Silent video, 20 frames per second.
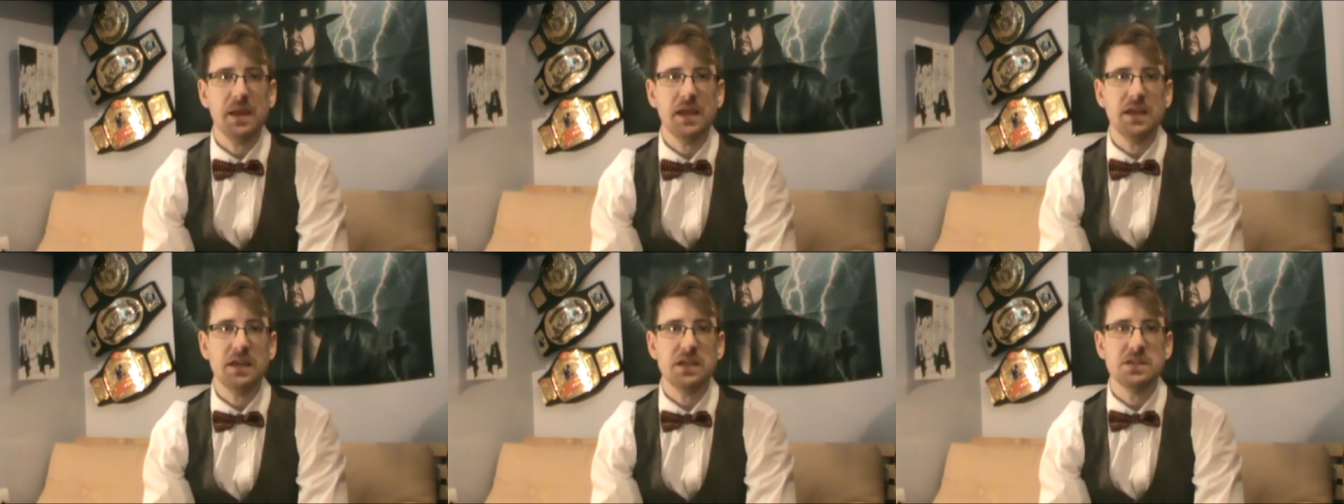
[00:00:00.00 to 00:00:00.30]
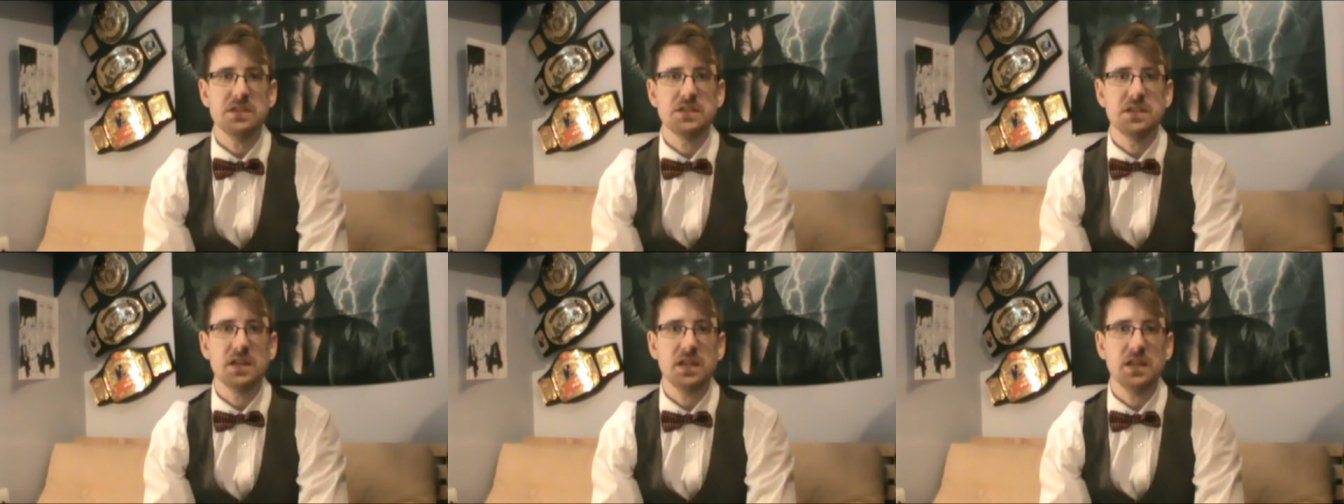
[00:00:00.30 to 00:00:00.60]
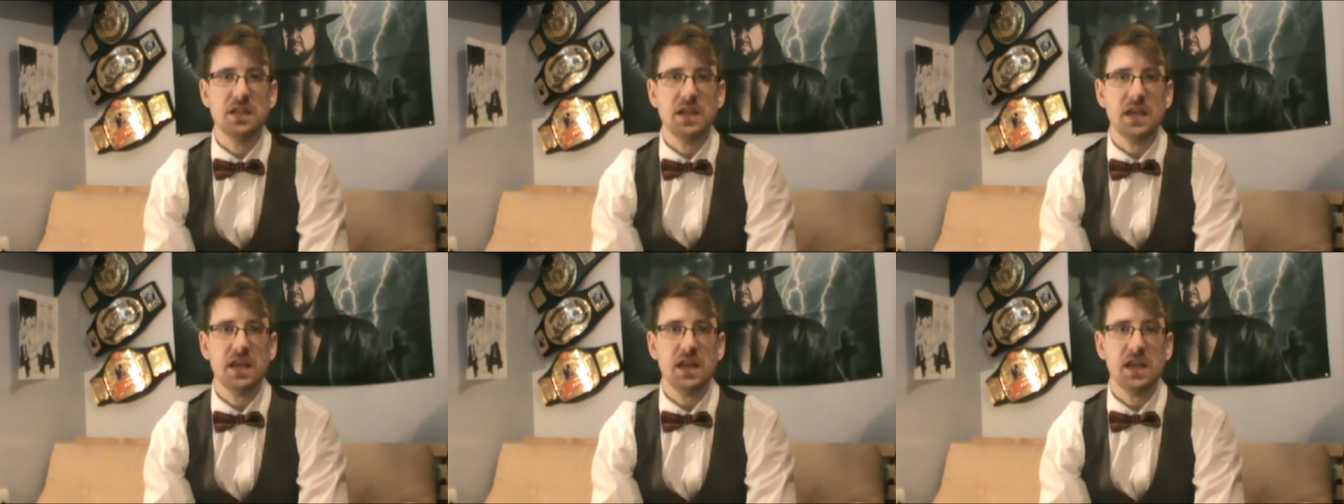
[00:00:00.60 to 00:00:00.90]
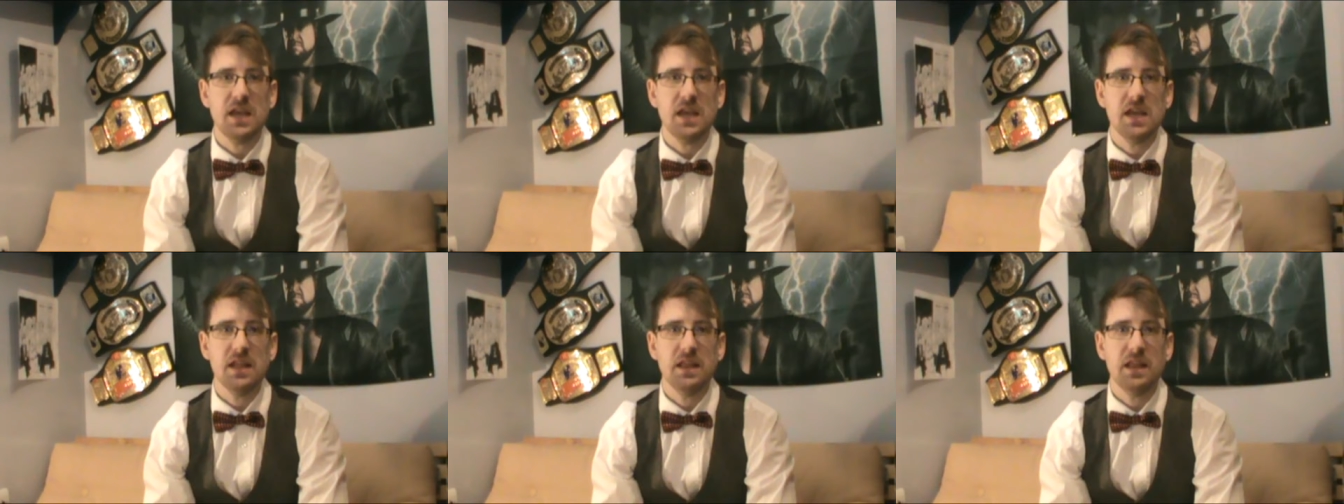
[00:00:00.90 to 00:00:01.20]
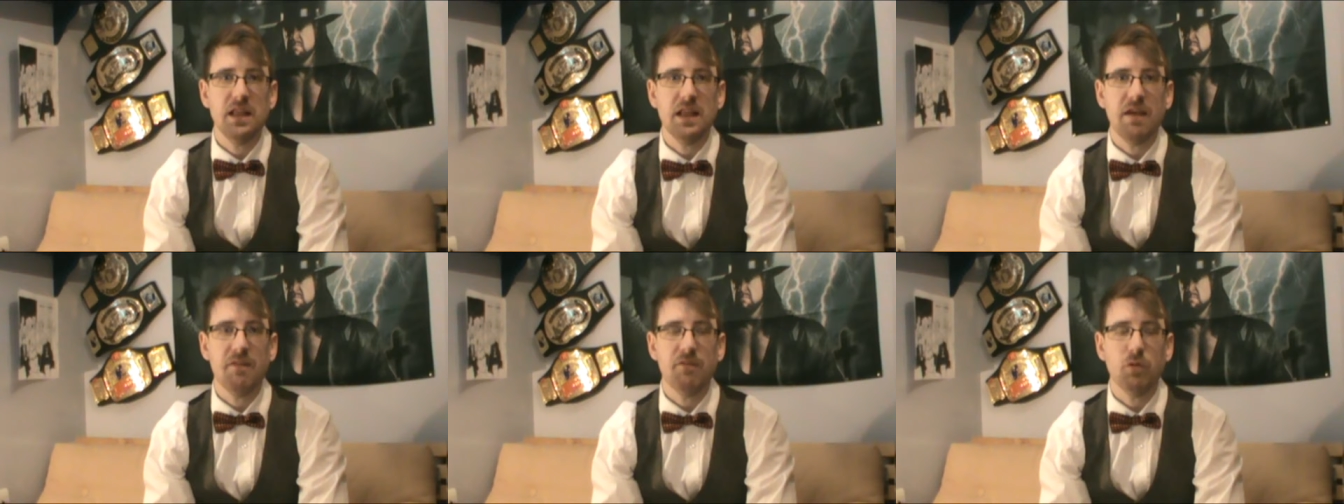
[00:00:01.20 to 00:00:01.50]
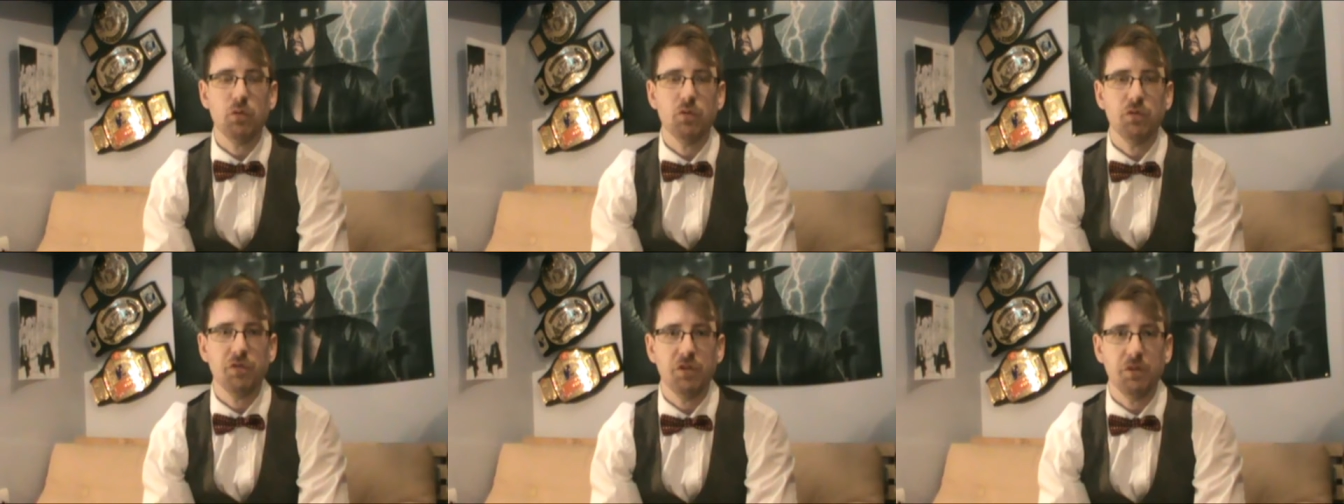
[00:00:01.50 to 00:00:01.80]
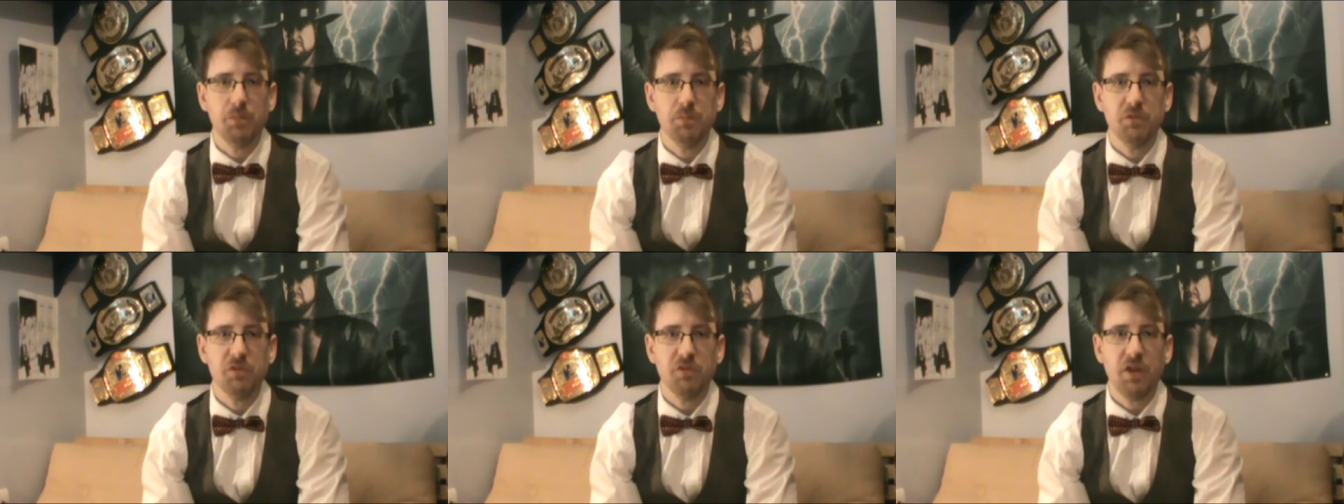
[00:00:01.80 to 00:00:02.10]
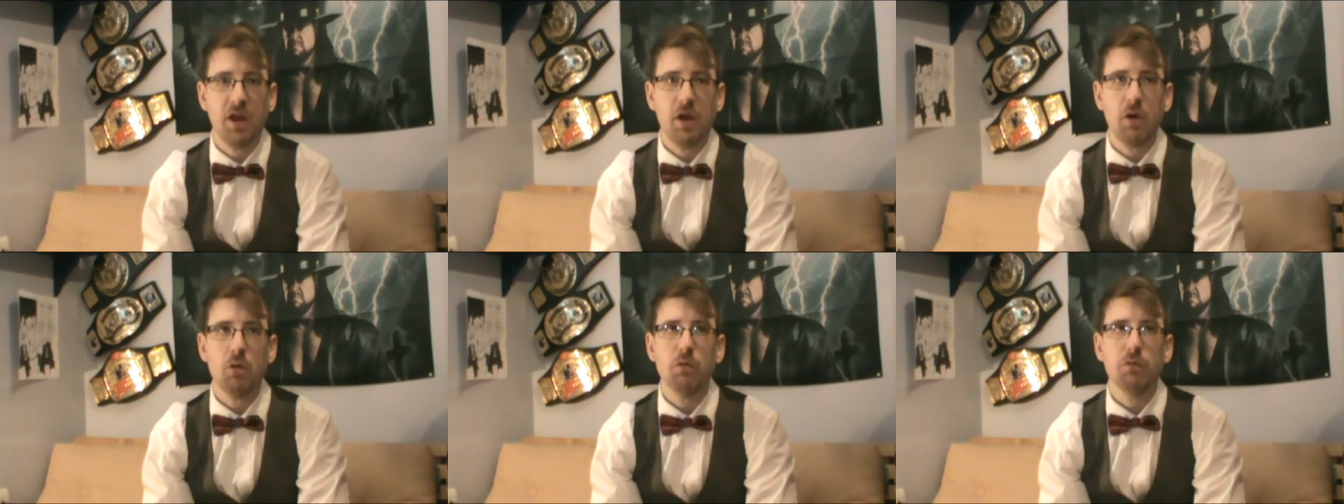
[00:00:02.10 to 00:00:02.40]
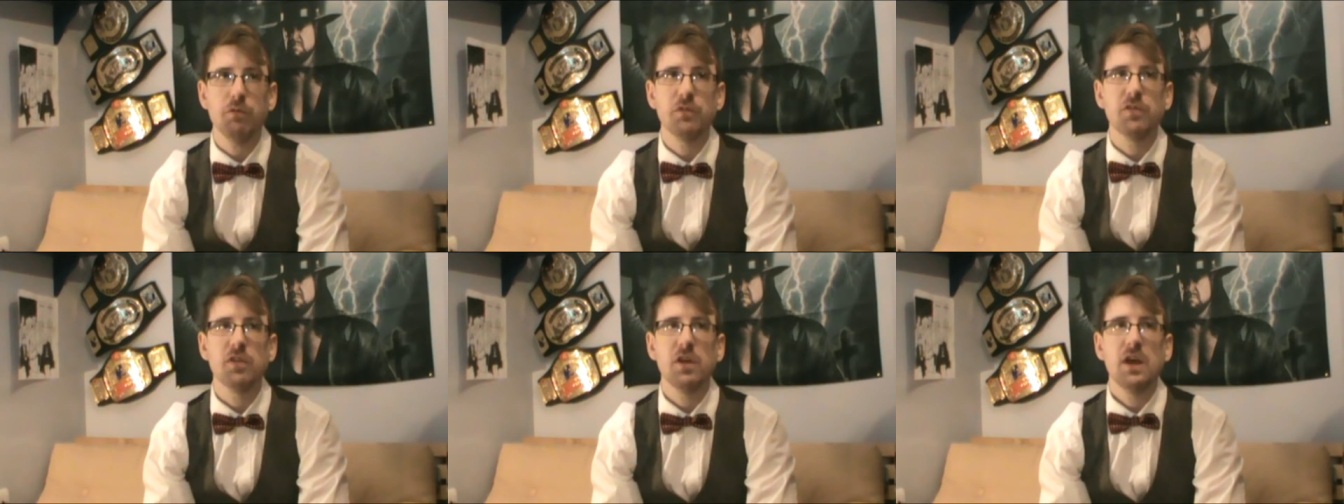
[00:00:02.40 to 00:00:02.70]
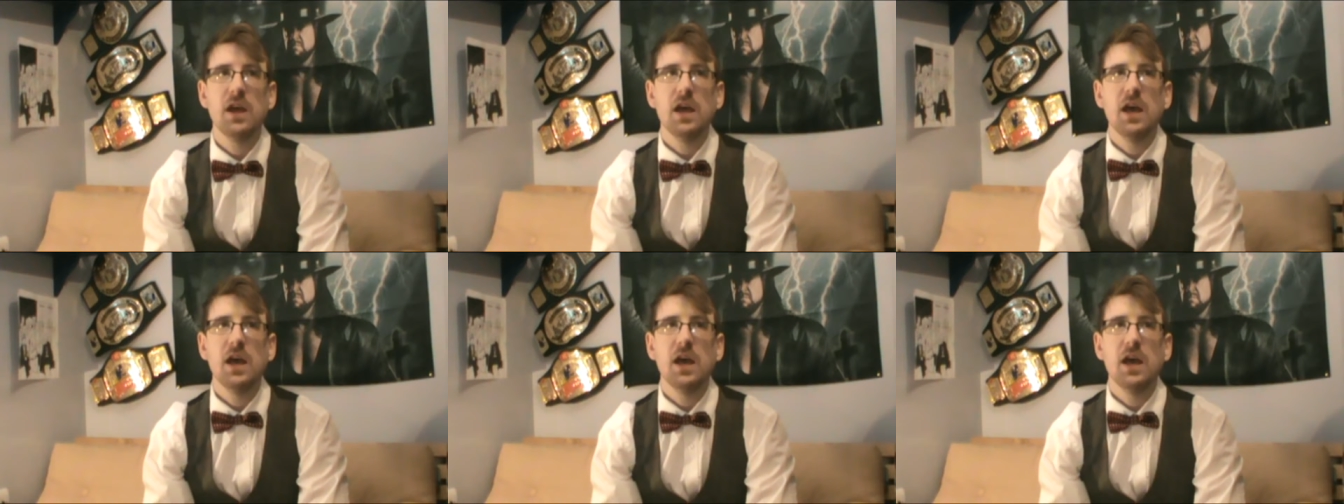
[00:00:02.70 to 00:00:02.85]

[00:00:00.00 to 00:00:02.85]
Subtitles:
is the levels themselves.